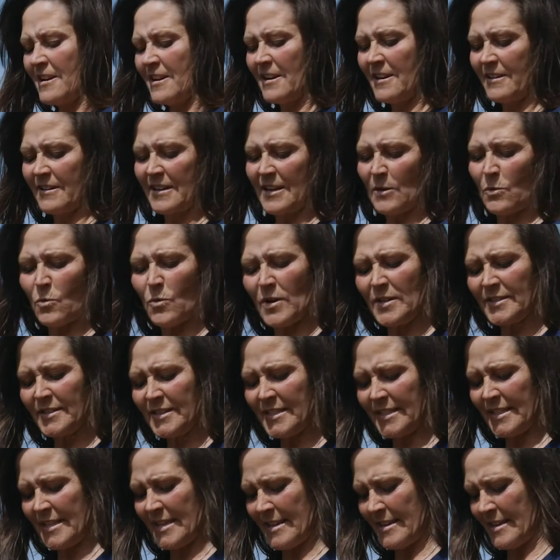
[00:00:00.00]
All right, once
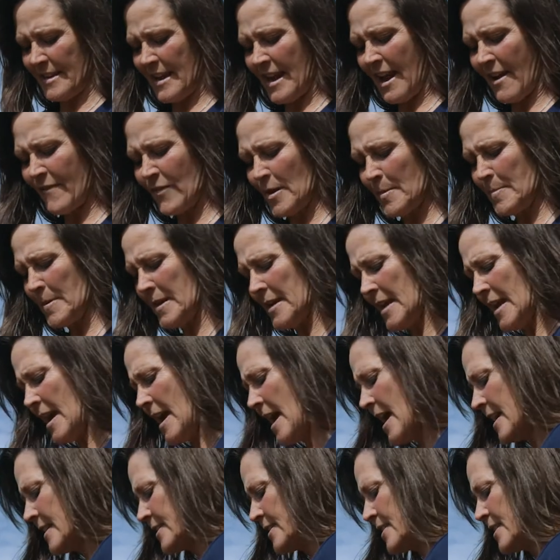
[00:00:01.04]
again, everybody
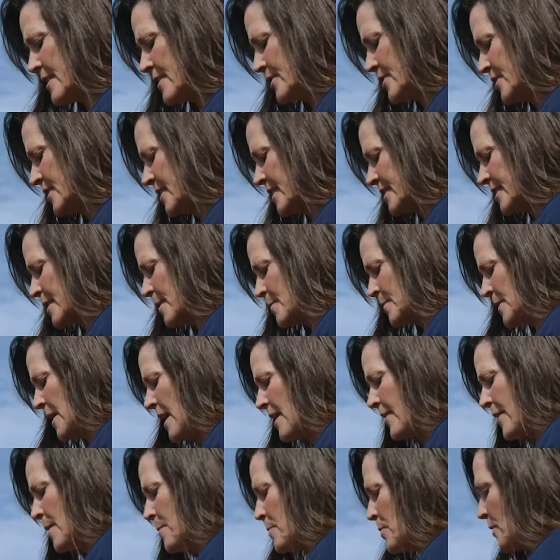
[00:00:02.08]
has their systems,
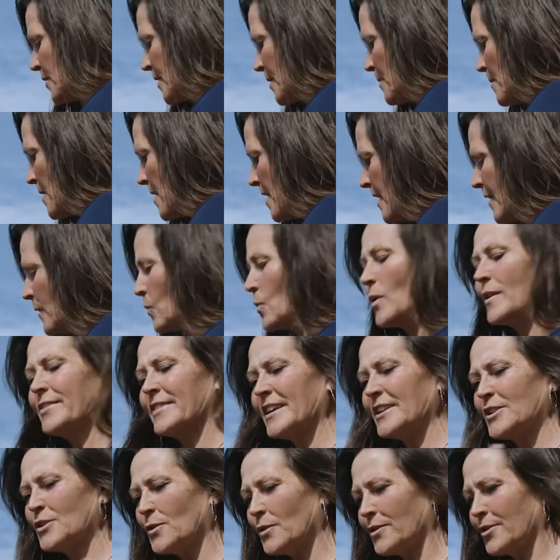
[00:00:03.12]
how they put them on, what
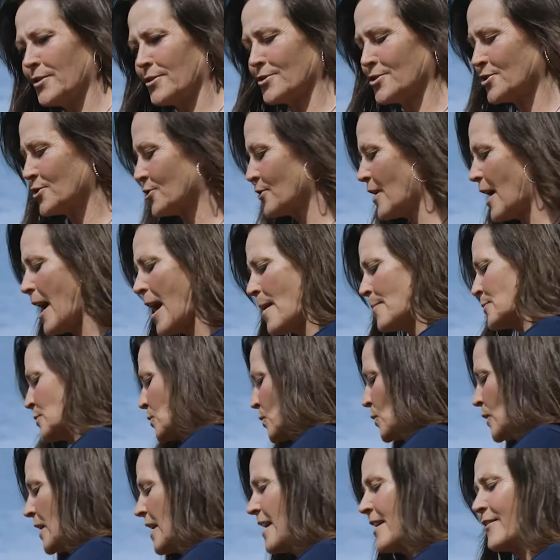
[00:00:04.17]
they do with their straps,
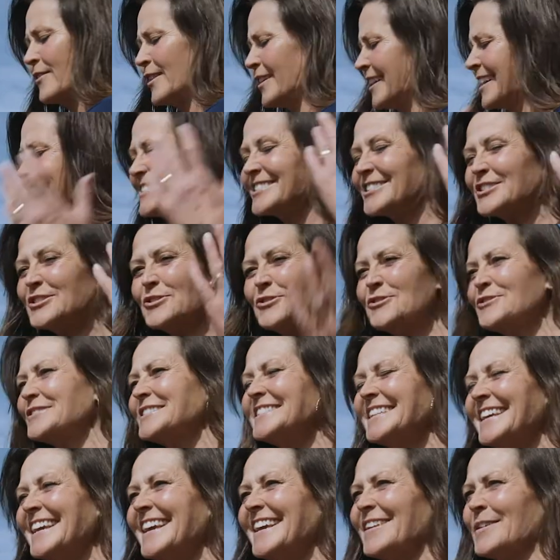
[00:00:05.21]
whatever. It's just a
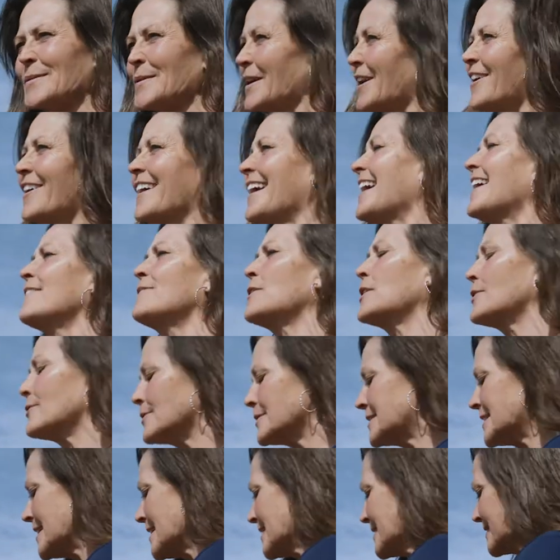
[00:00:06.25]
routine. We all have our
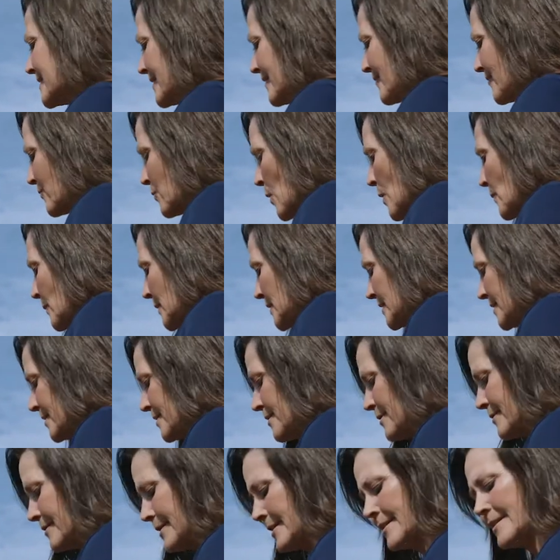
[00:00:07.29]
routines of what we
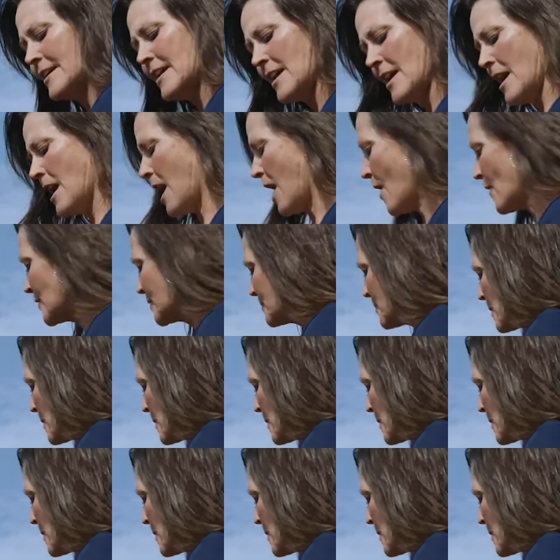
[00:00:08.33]
do. And I always